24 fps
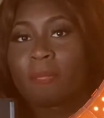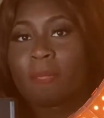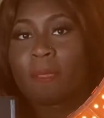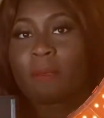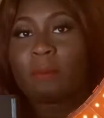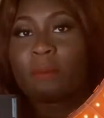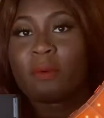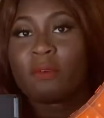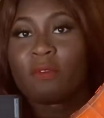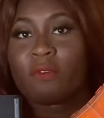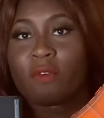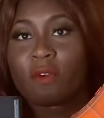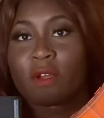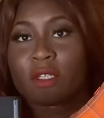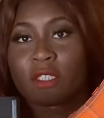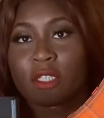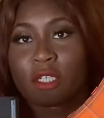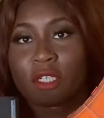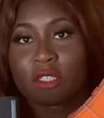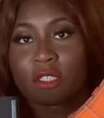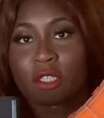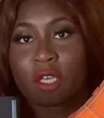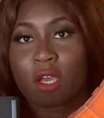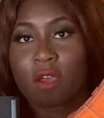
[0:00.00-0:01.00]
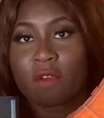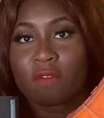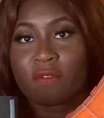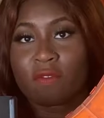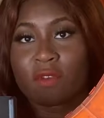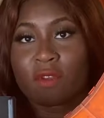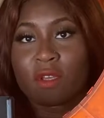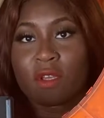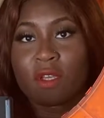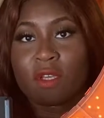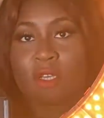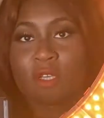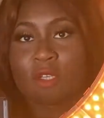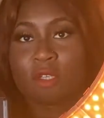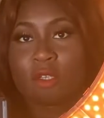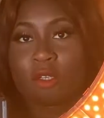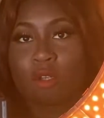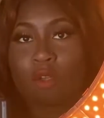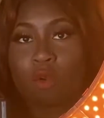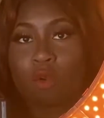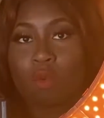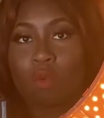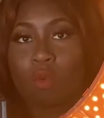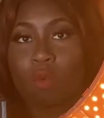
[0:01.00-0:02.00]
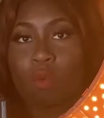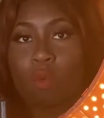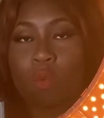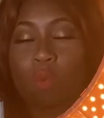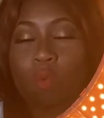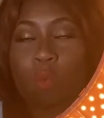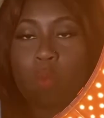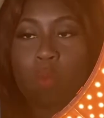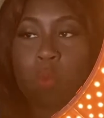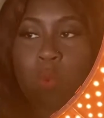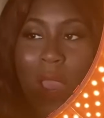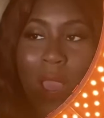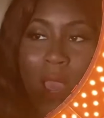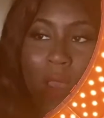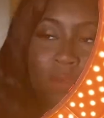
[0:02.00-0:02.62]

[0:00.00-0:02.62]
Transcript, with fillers: before it turns off. Wow,